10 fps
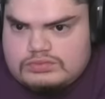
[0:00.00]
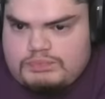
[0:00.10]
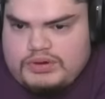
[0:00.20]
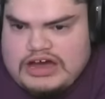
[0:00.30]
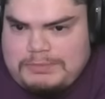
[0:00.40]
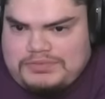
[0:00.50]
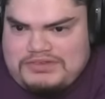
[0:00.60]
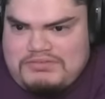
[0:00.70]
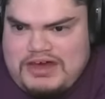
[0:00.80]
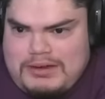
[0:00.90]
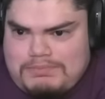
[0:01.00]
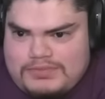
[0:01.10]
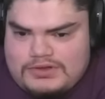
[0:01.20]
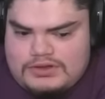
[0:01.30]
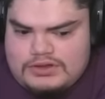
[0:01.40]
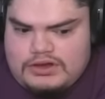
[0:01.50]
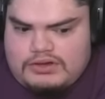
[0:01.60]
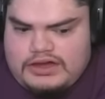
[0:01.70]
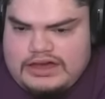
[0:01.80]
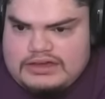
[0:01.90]
Popped him up.
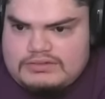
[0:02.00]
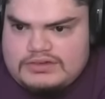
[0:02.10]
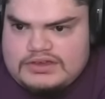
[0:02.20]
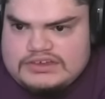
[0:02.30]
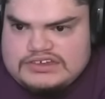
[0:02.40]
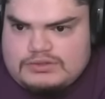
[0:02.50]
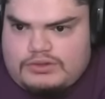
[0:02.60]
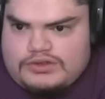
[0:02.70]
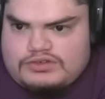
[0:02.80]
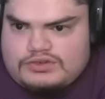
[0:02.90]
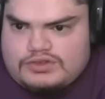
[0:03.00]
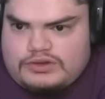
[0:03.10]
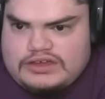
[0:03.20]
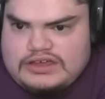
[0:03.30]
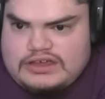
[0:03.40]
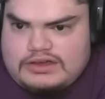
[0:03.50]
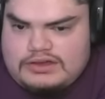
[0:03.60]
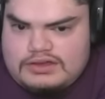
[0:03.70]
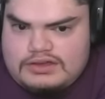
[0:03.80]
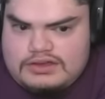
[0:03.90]
Okay, easy one, two, three inning.
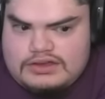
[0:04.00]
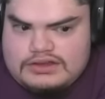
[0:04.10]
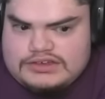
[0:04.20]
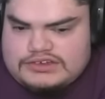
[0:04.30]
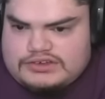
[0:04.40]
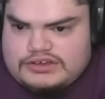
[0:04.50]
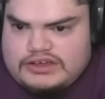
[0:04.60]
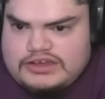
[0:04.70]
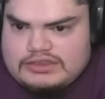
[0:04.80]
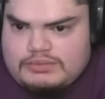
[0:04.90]
Let's go try to hit the